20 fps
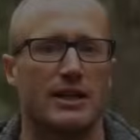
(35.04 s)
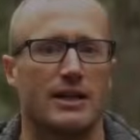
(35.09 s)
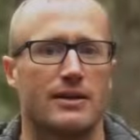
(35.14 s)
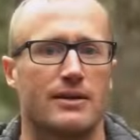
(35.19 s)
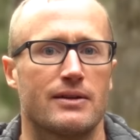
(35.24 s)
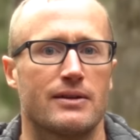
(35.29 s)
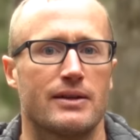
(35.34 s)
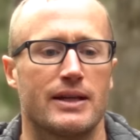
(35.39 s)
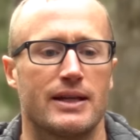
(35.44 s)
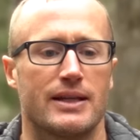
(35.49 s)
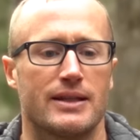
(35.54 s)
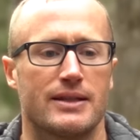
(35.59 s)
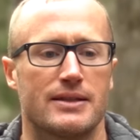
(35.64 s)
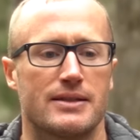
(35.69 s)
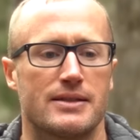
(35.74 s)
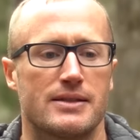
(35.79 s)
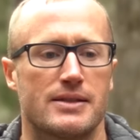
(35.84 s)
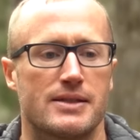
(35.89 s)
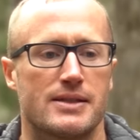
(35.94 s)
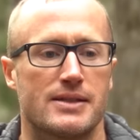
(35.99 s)
there
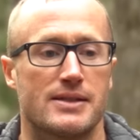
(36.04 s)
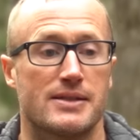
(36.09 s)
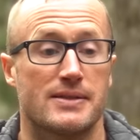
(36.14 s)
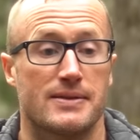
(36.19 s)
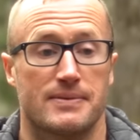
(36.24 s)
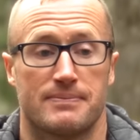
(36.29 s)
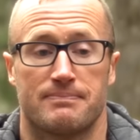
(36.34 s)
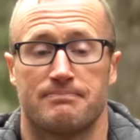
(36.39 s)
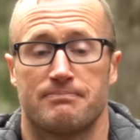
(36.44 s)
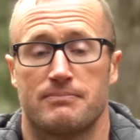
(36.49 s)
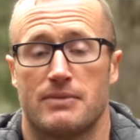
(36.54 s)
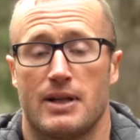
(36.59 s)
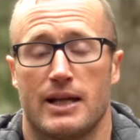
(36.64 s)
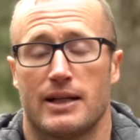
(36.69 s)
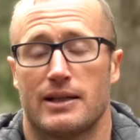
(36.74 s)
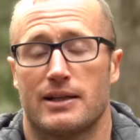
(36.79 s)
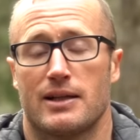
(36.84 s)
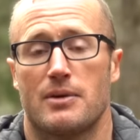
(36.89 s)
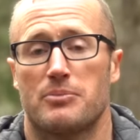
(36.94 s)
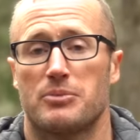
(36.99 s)
is
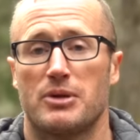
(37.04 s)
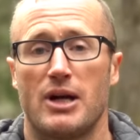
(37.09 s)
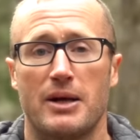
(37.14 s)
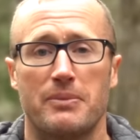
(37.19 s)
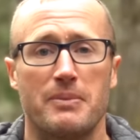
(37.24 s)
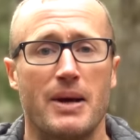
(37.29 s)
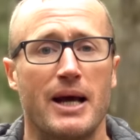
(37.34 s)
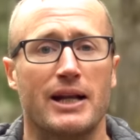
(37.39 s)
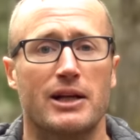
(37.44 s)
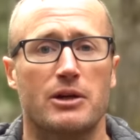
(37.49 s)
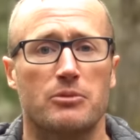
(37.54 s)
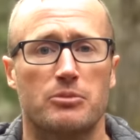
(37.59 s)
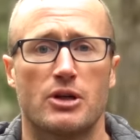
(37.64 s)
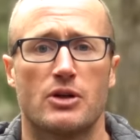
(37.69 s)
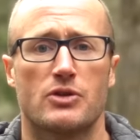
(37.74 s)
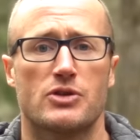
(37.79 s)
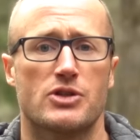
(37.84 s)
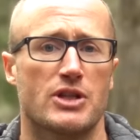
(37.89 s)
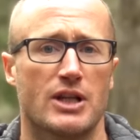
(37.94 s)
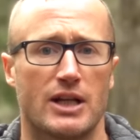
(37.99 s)
like a pragmatic
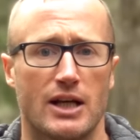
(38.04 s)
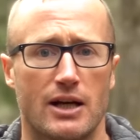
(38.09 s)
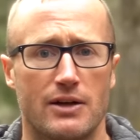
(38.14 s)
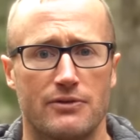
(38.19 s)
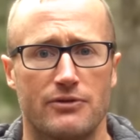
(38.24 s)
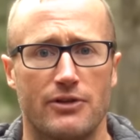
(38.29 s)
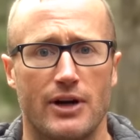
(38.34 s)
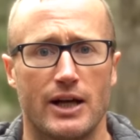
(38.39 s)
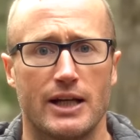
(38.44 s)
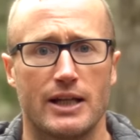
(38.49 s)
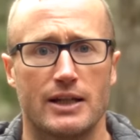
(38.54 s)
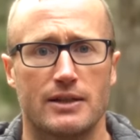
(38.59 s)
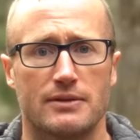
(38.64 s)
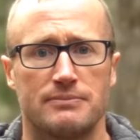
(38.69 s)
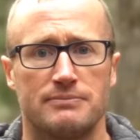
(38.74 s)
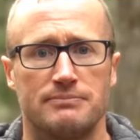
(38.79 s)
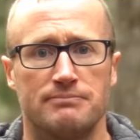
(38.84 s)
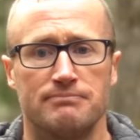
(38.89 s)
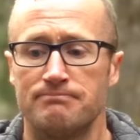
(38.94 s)
approach to gunfighting.